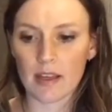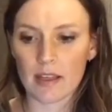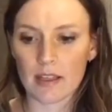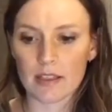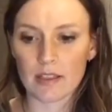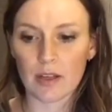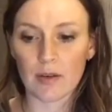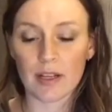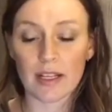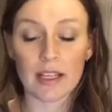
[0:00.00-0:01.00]
So
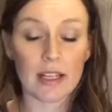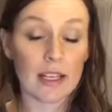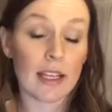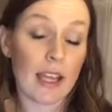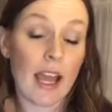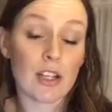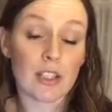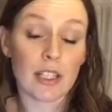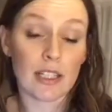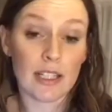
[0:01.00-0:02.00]
it
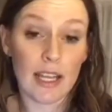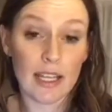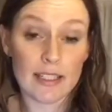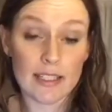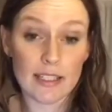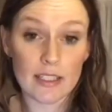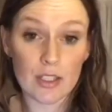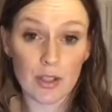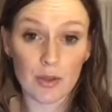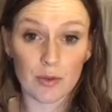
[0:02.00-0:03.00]
actually can enhance it
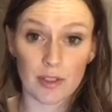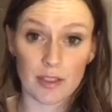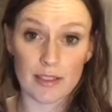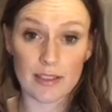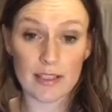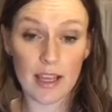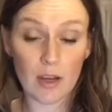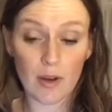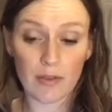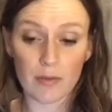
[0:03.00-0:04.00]
too. It doesn't take
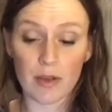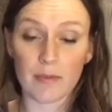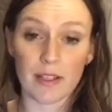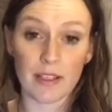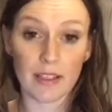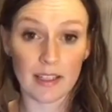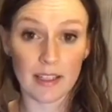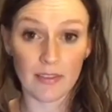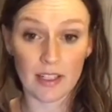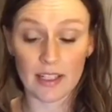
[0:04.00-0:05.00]
away from it, but it can
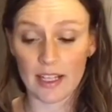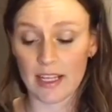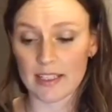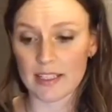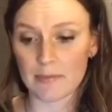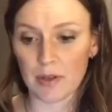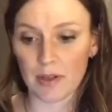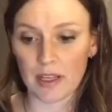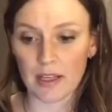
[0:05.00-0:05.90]
even enhance its beauty.